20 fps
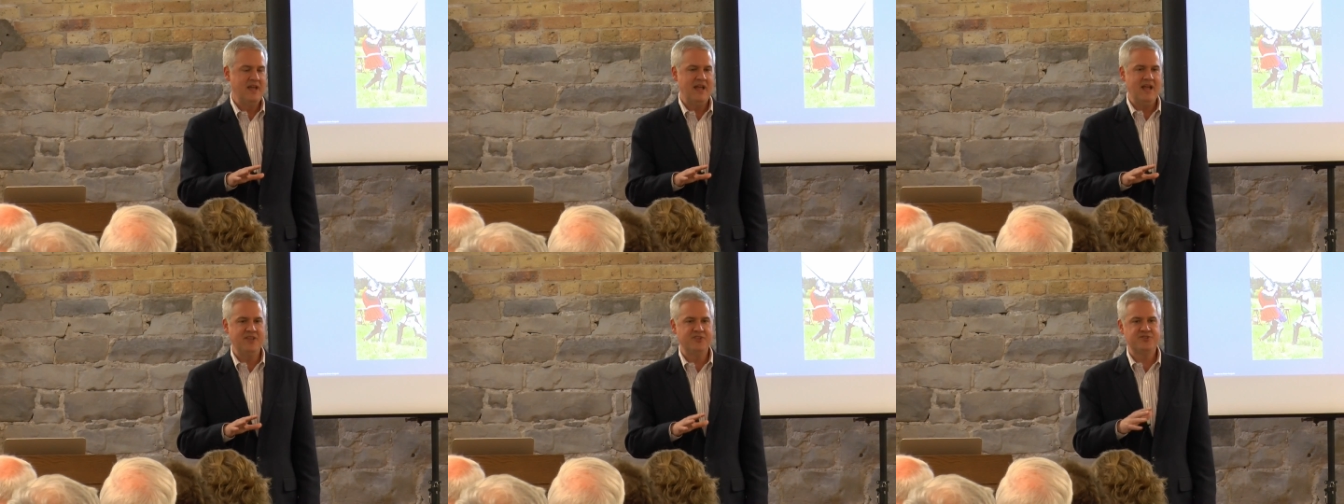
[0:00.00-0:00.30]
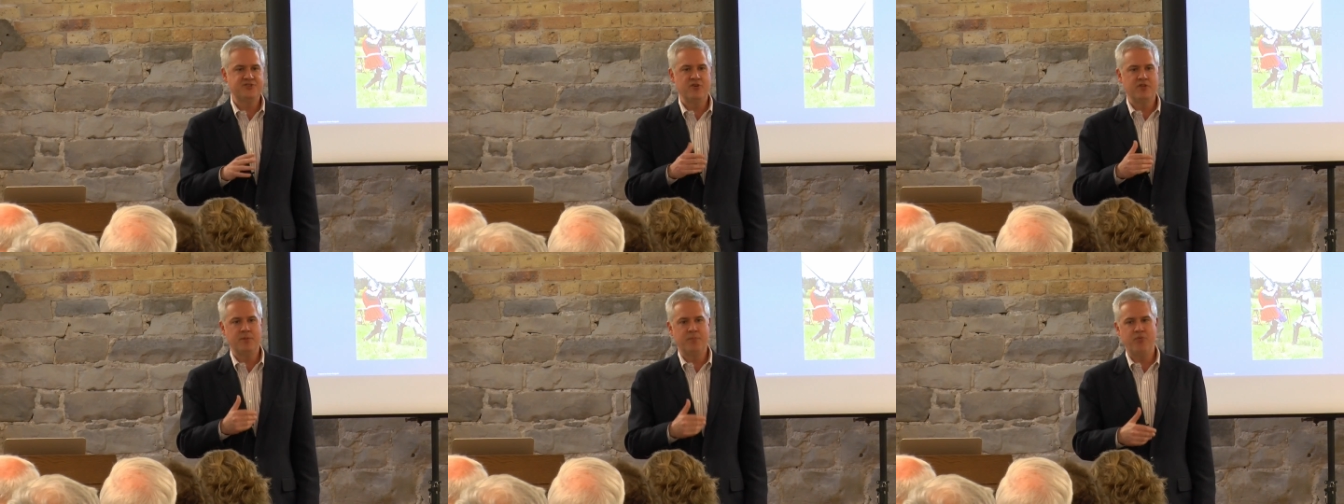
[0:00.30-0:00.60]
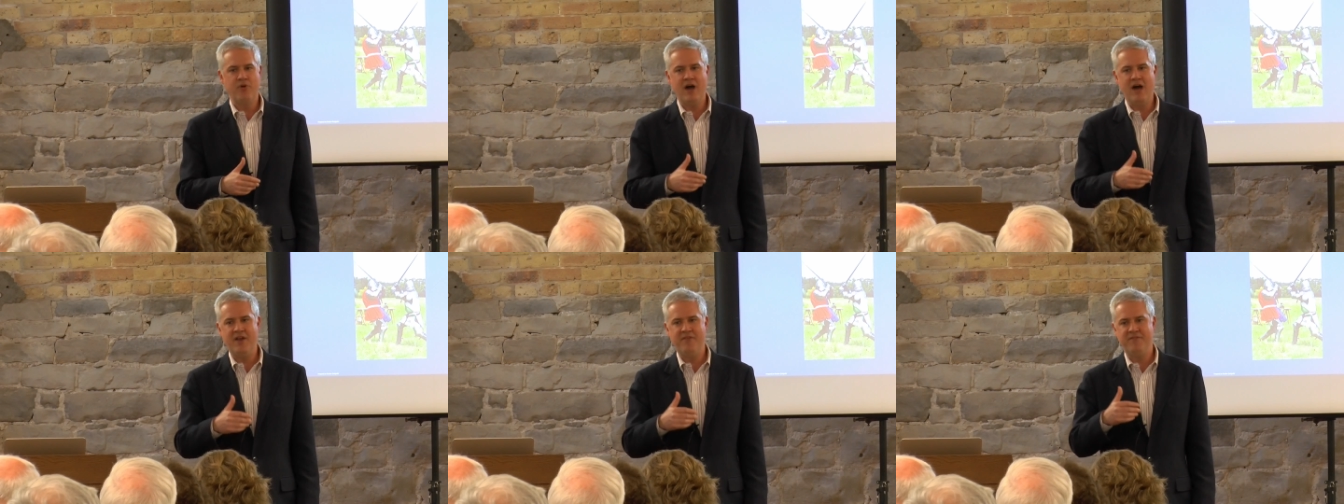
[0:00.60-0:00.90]
and so the
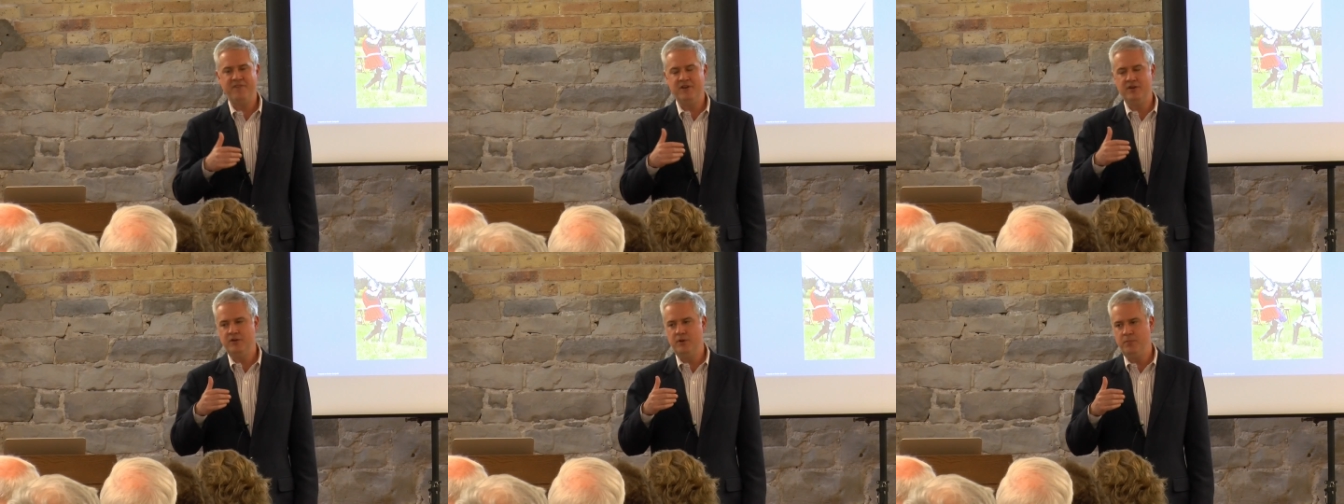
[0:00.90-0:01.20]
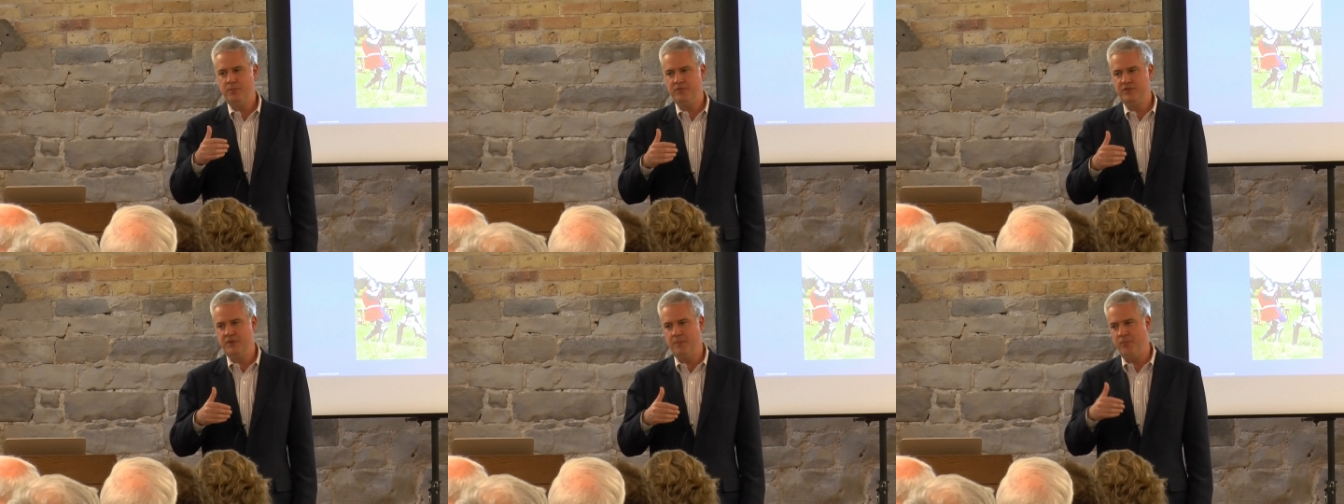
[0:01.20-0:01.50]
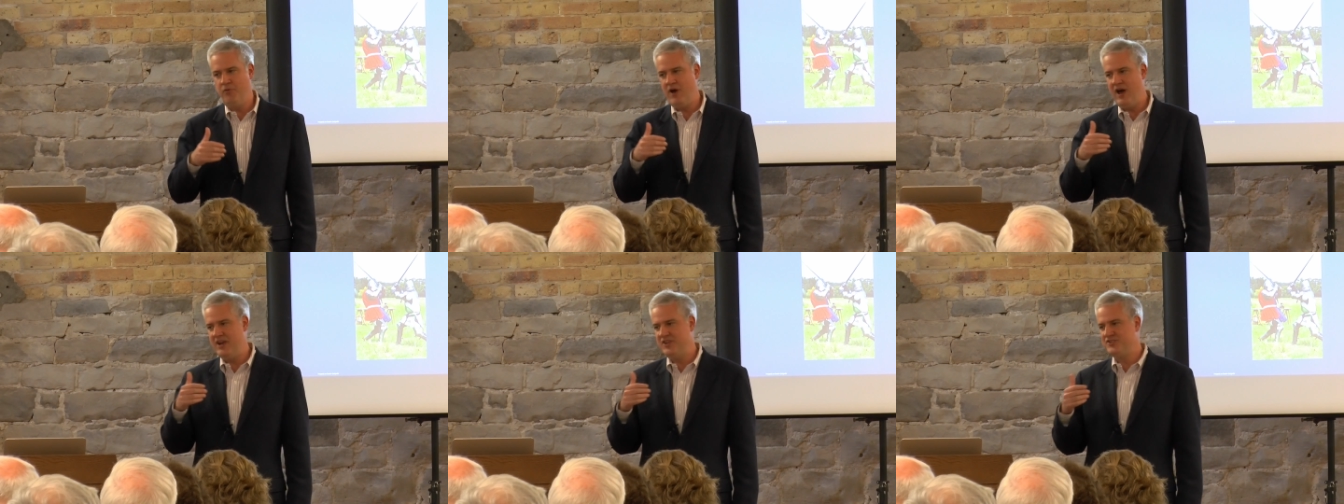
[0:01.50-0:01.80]
Protestant, the
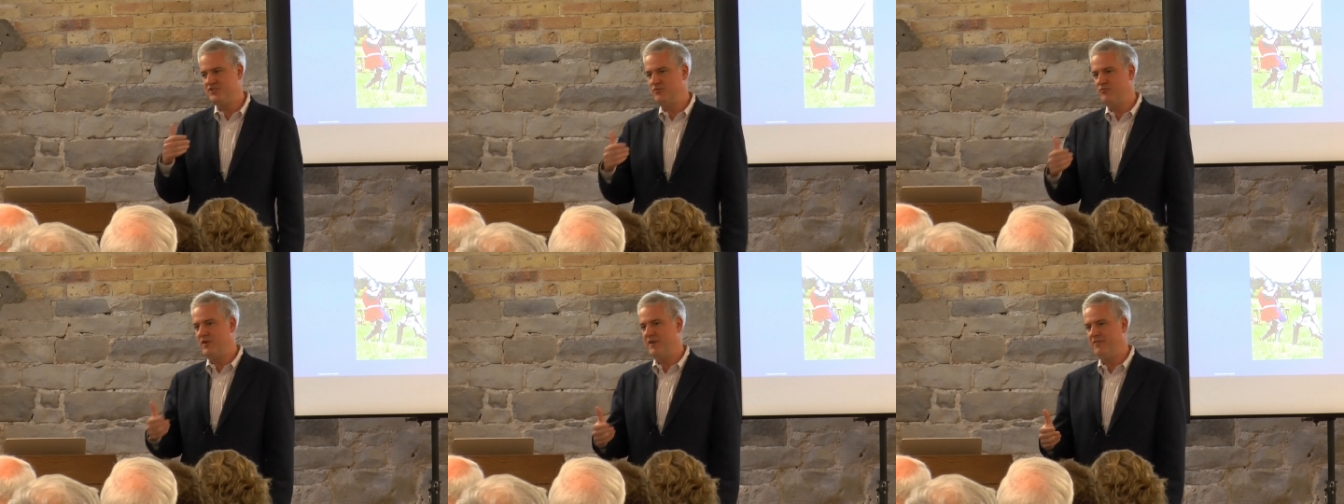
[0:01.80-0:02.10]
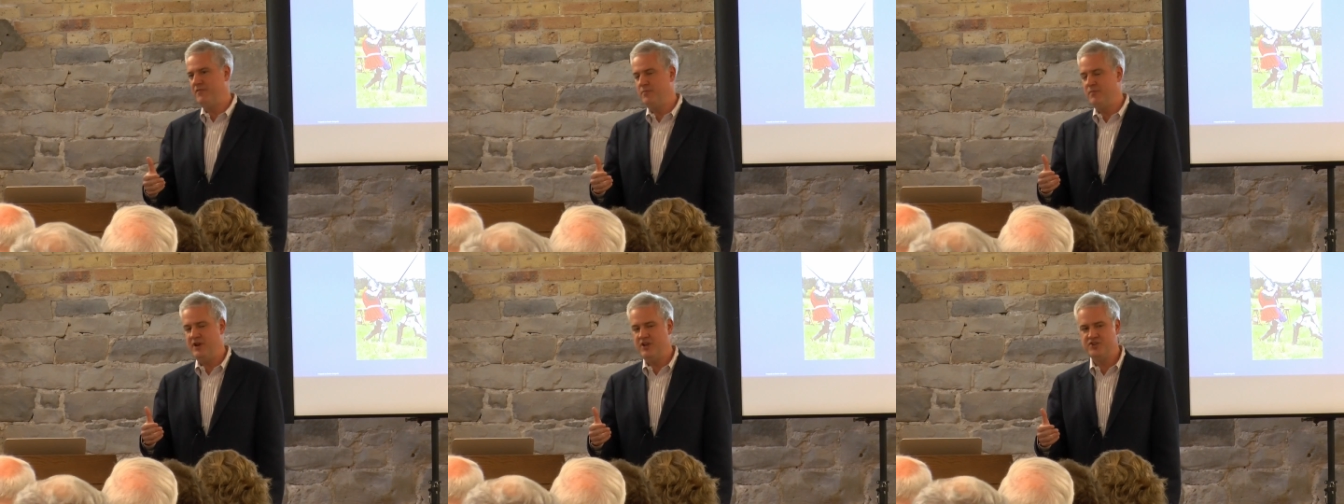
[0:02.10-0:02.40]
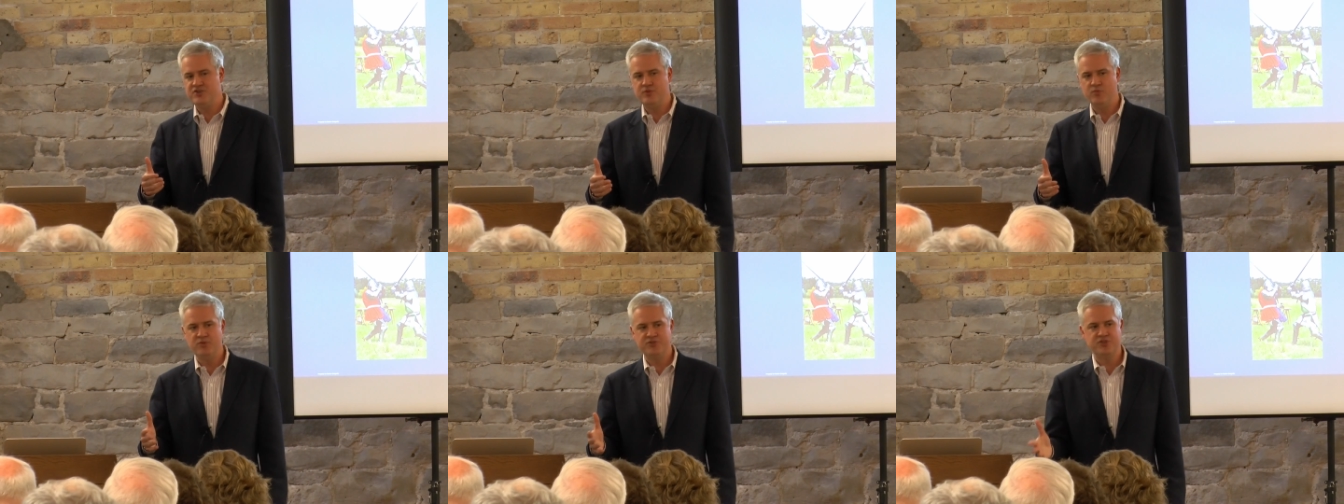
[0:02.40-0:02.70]
Protestant
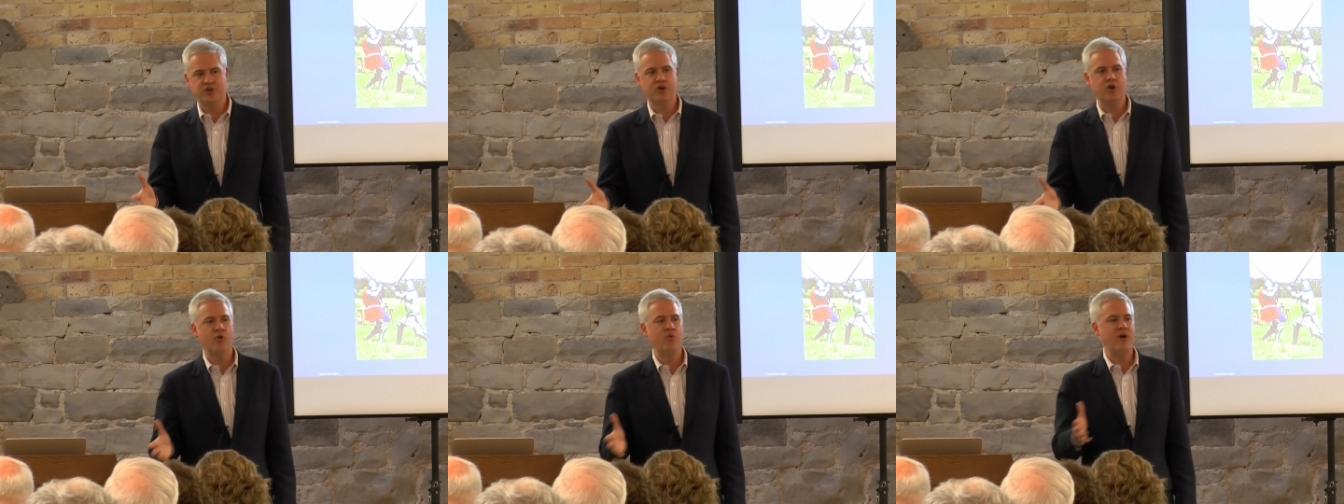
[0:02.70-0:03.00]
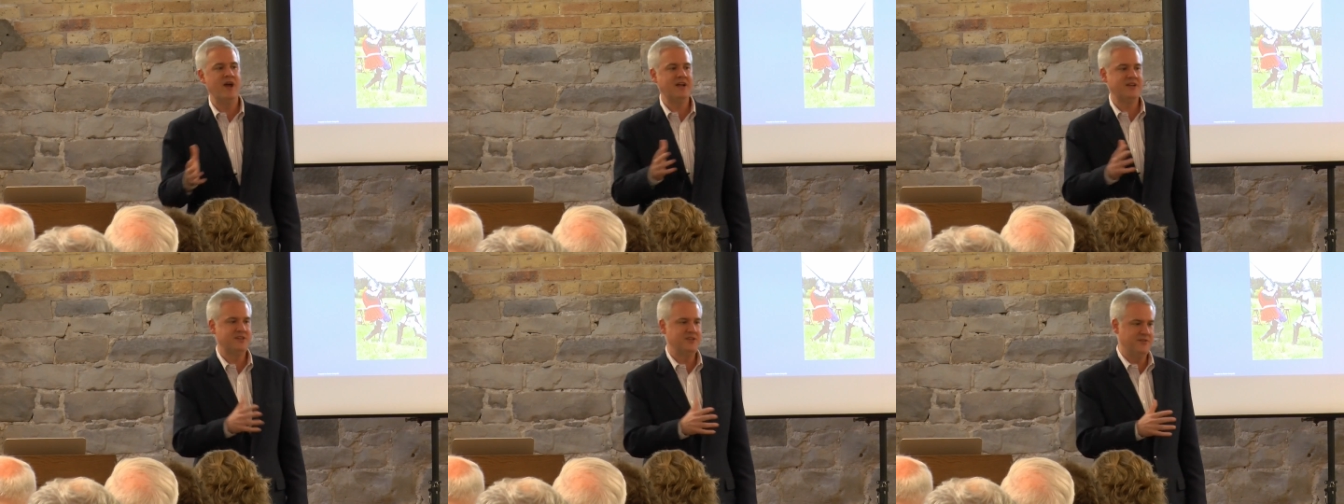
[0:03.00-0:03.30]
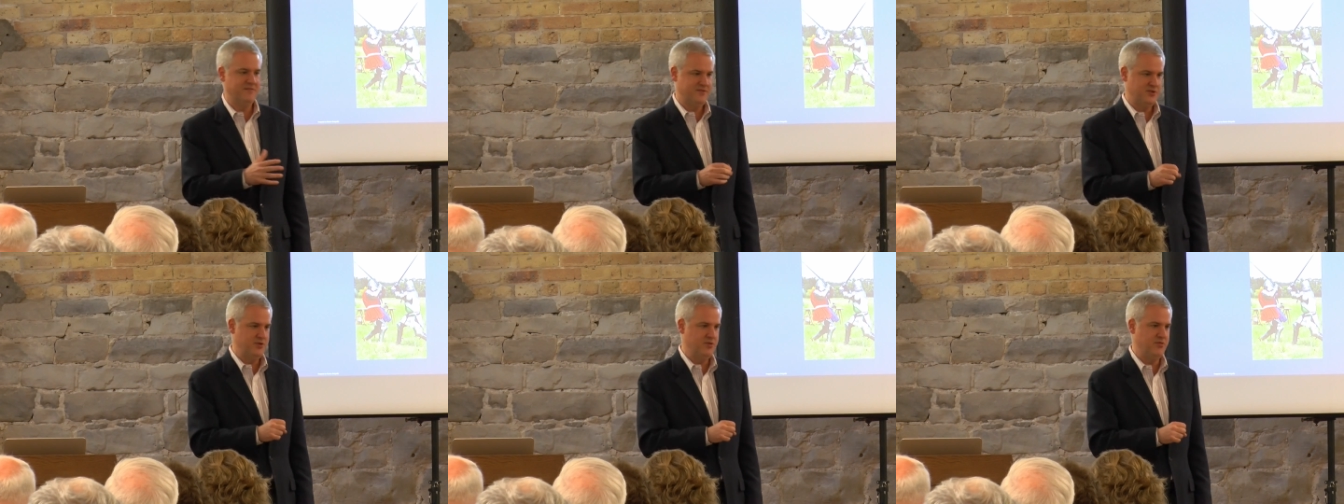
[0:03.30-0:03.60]
Reformation was a
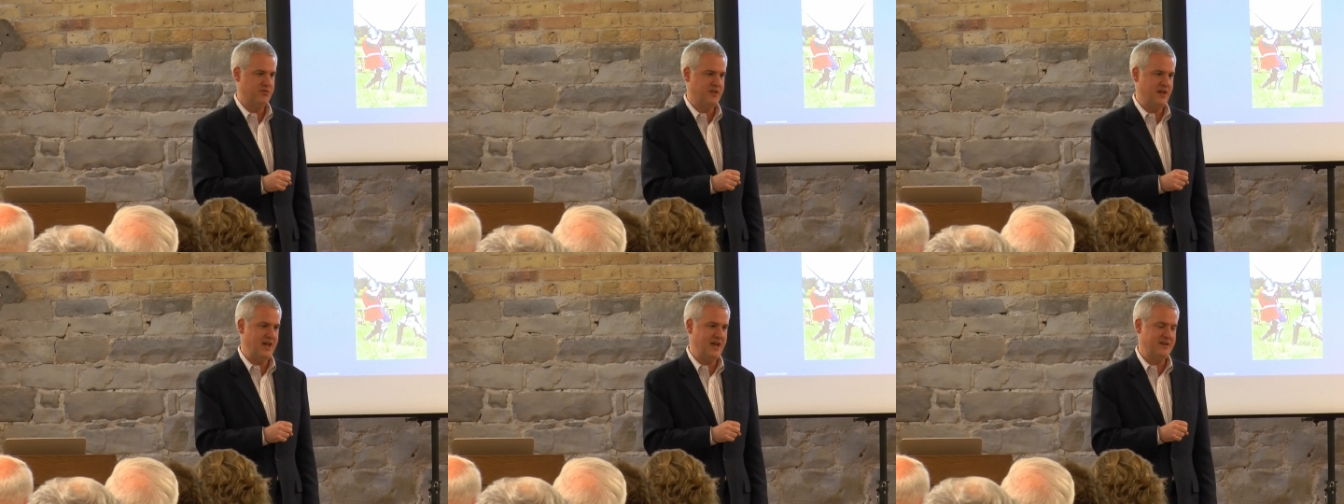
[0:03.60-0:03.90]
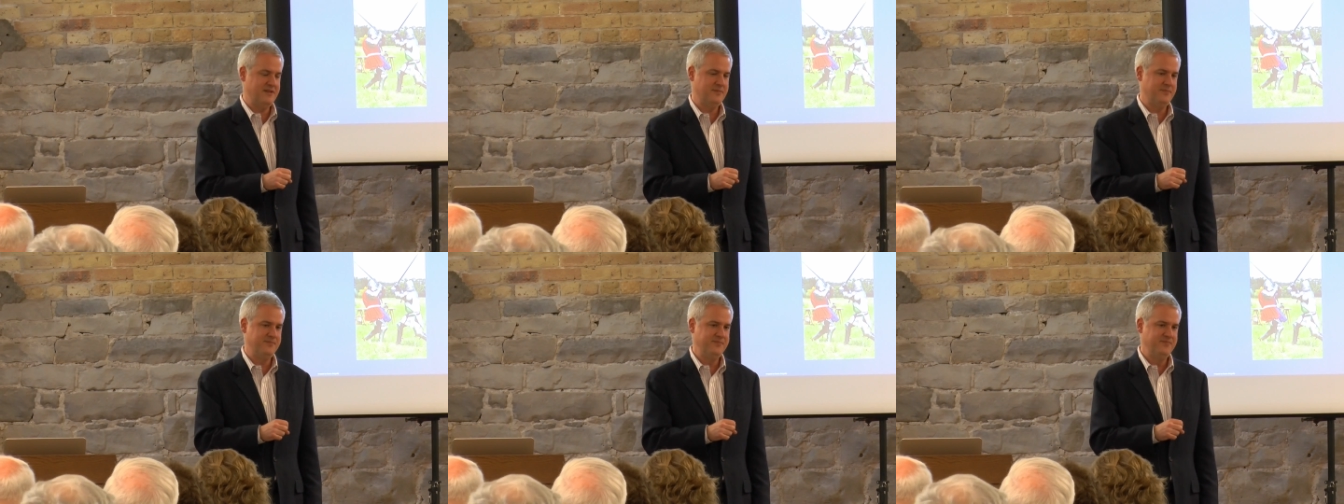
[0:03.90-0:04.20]
corrective to that.